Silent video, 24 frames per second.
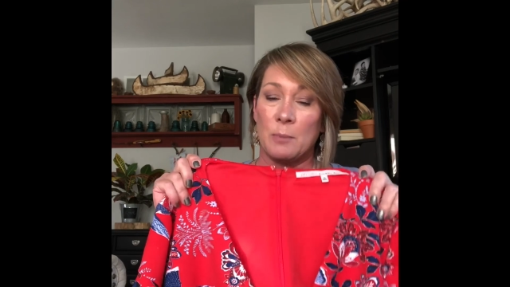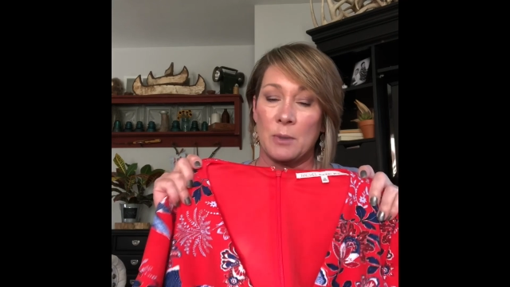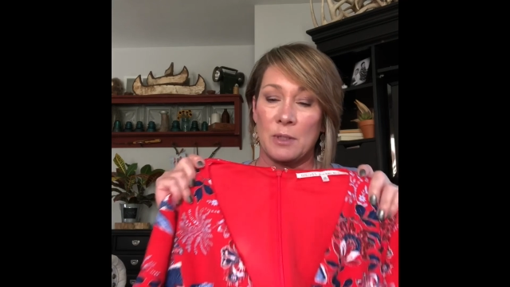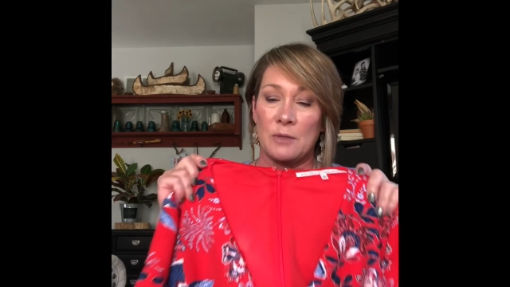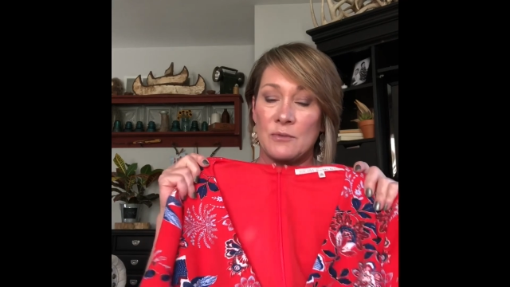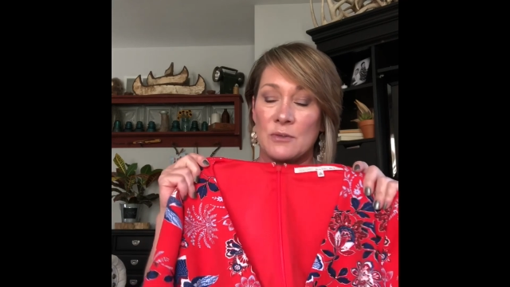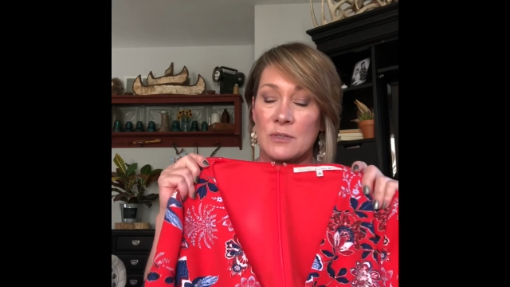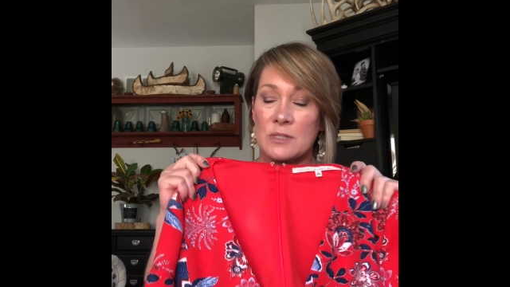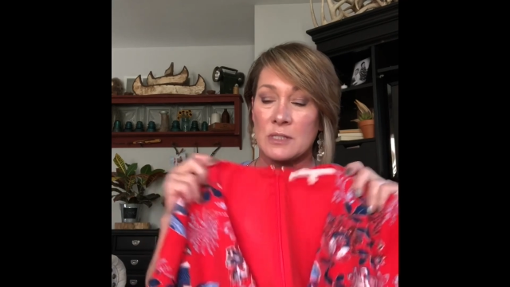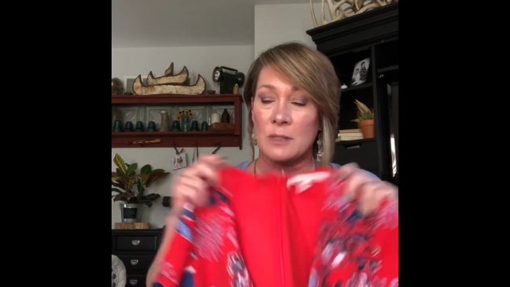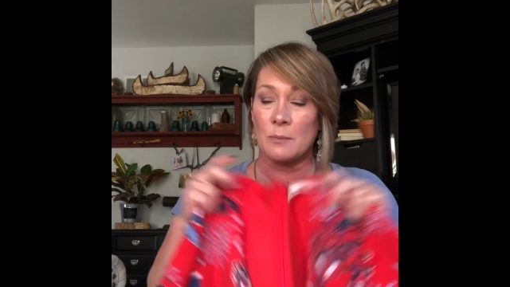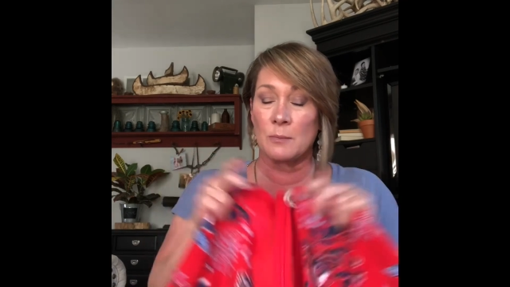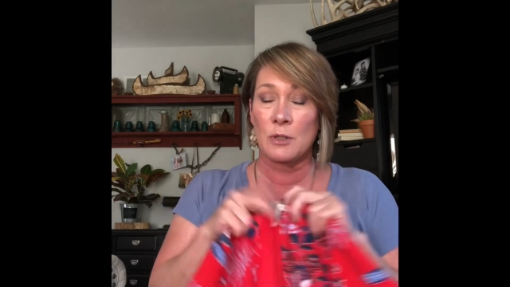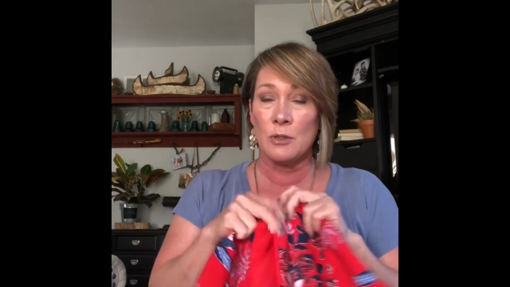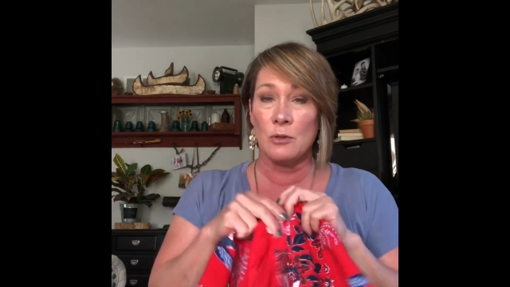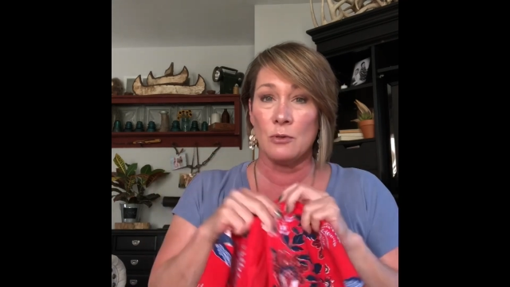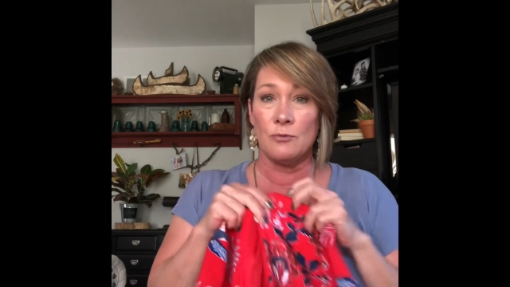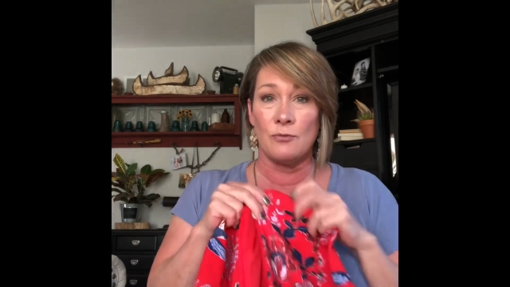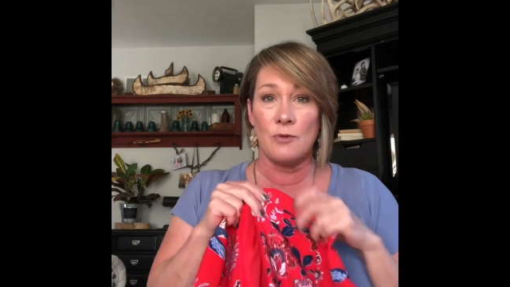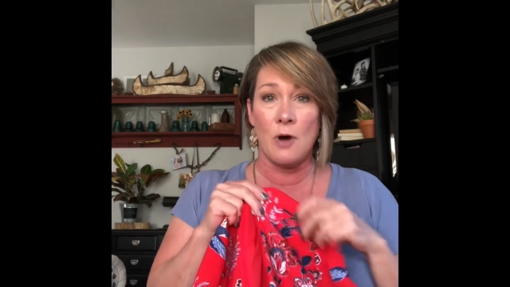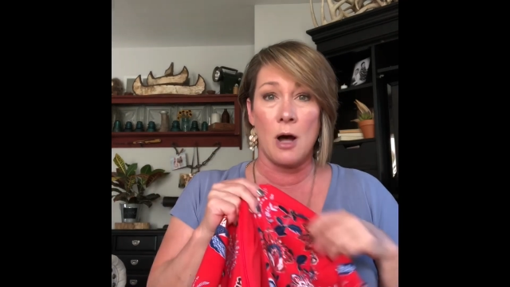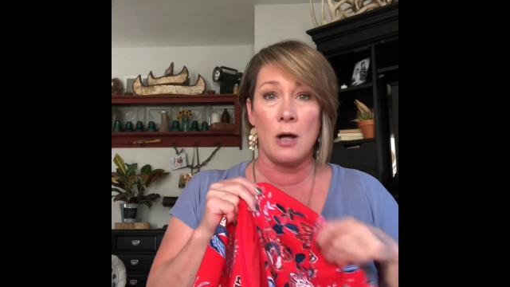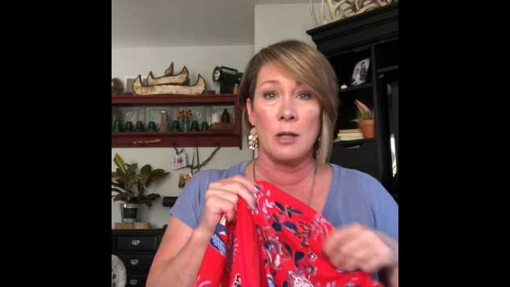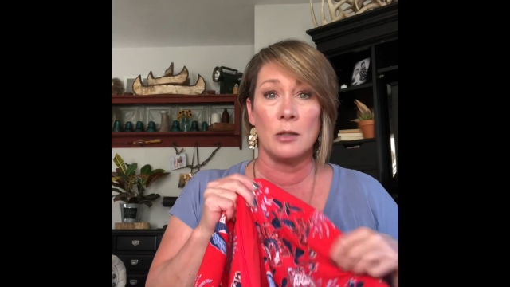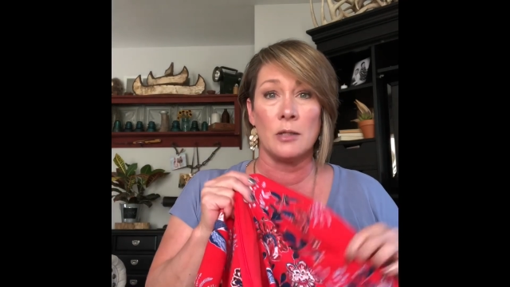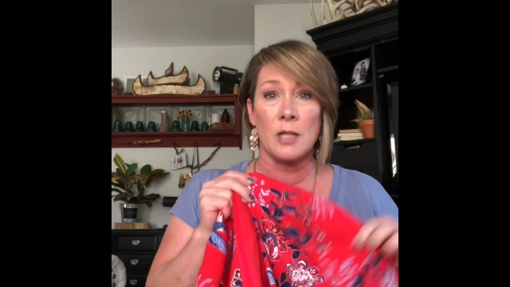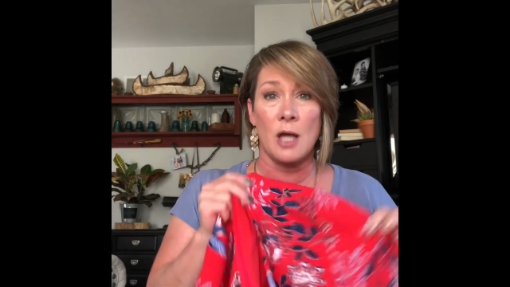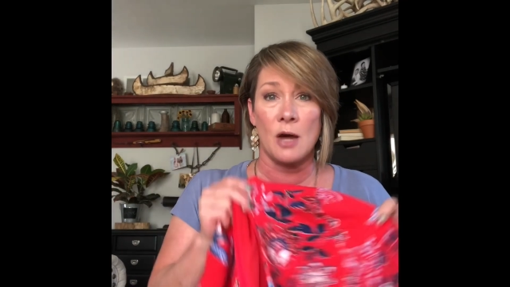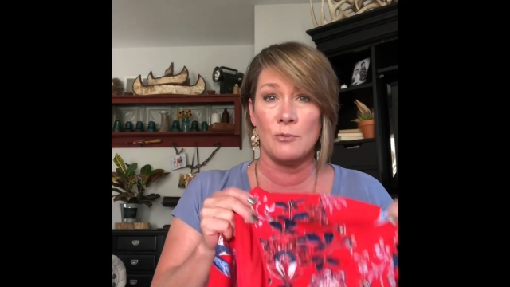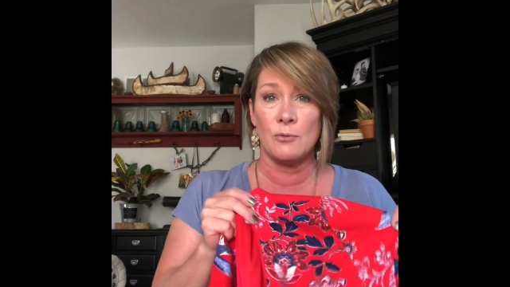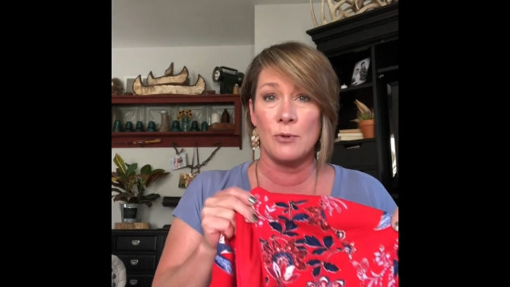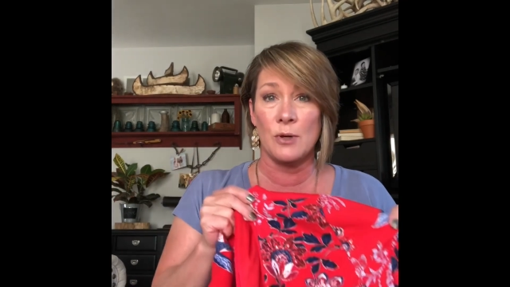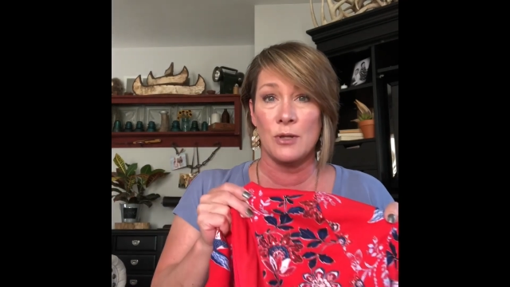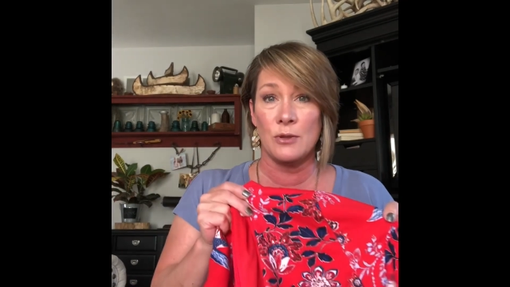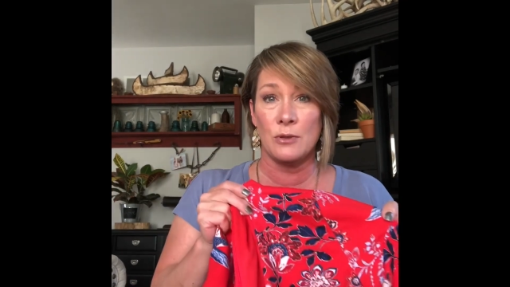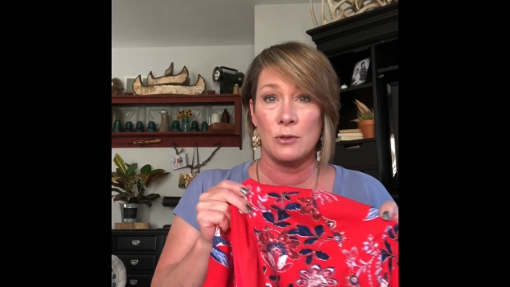but if it's something you fall in
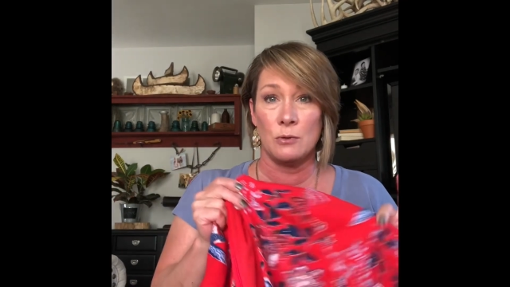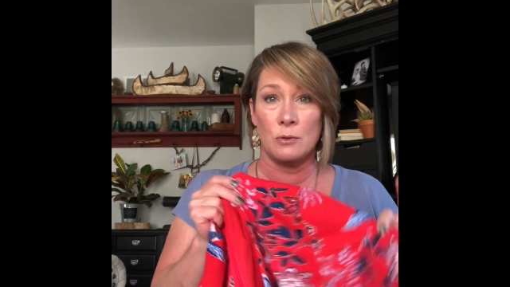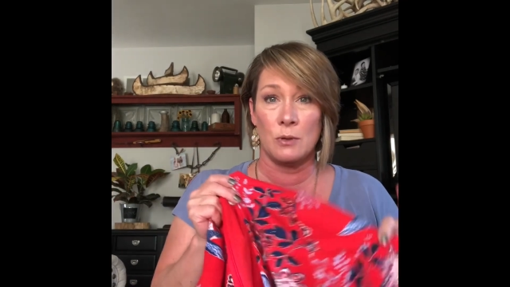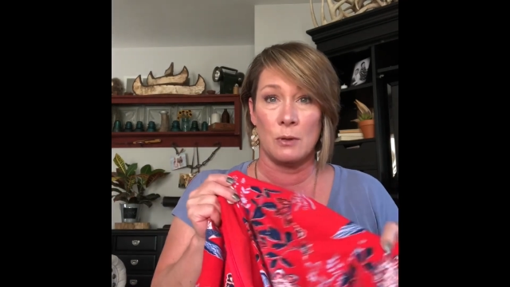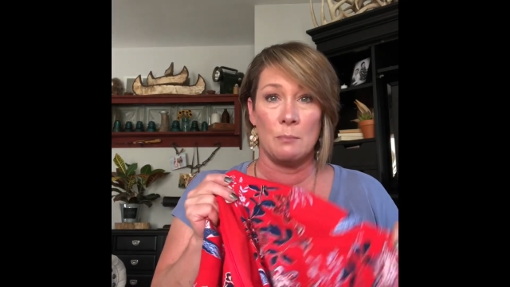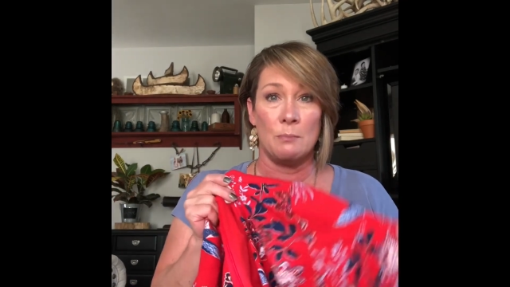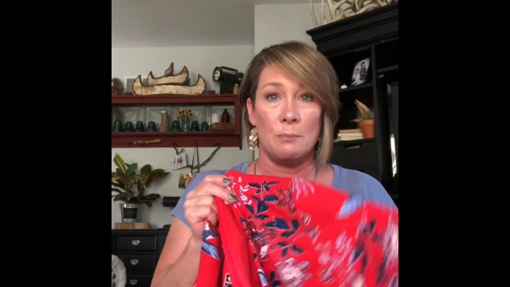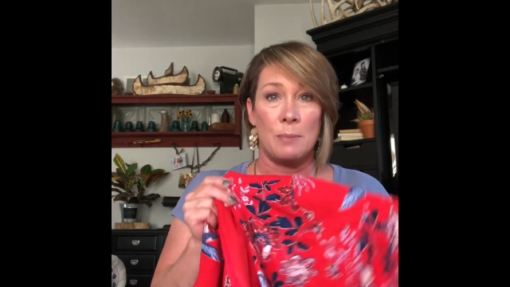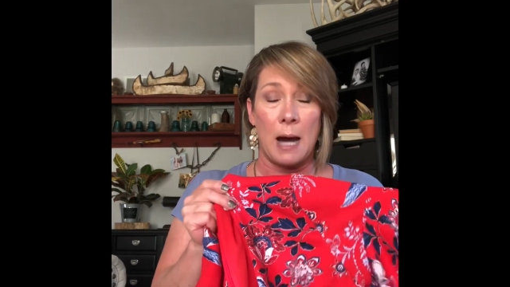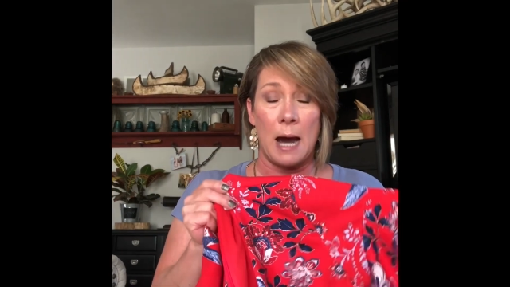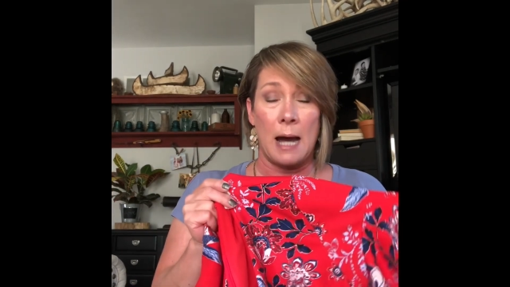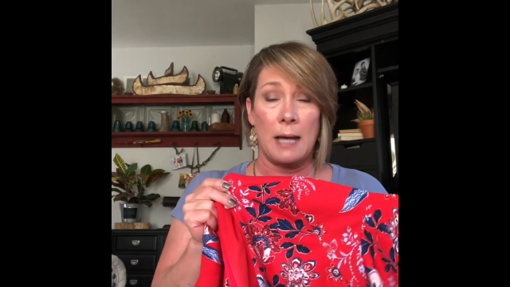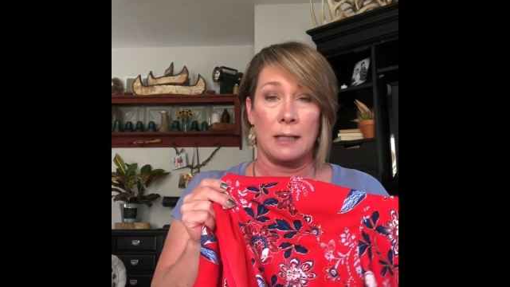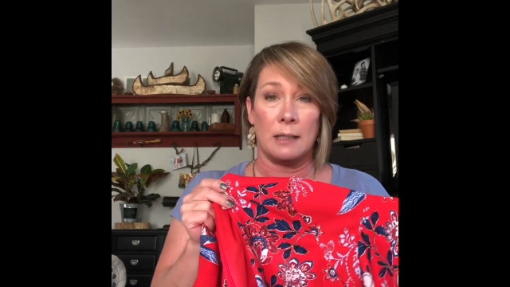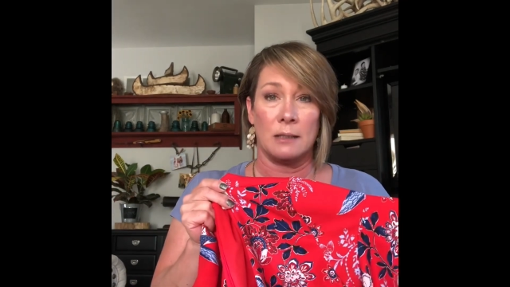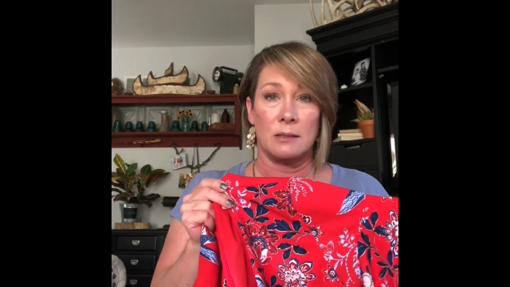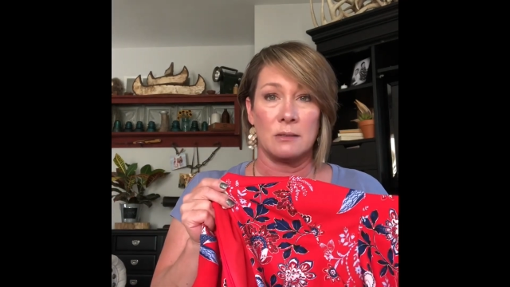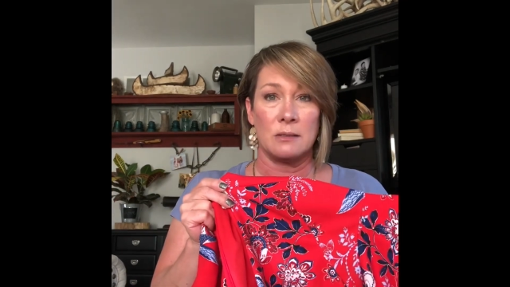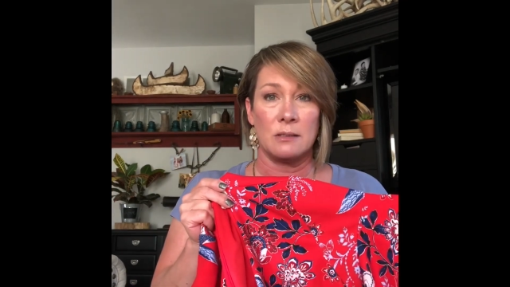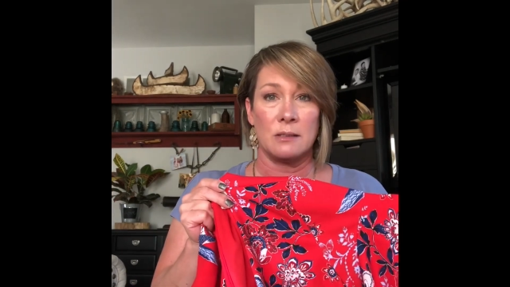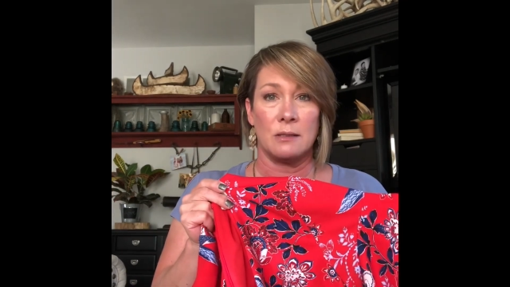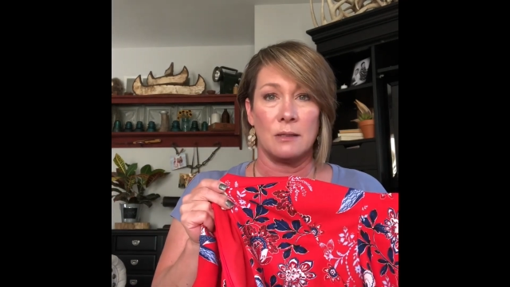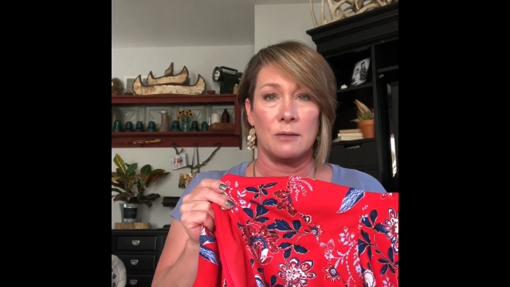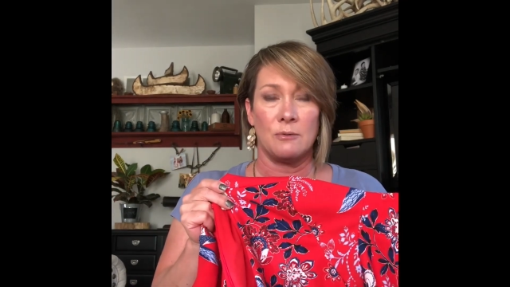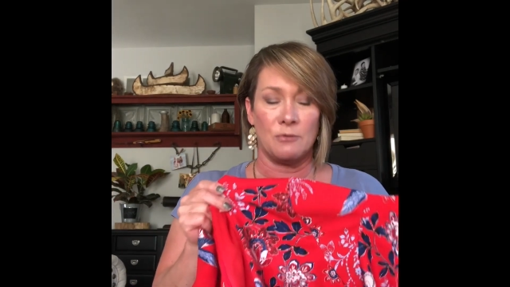love with, you can buy it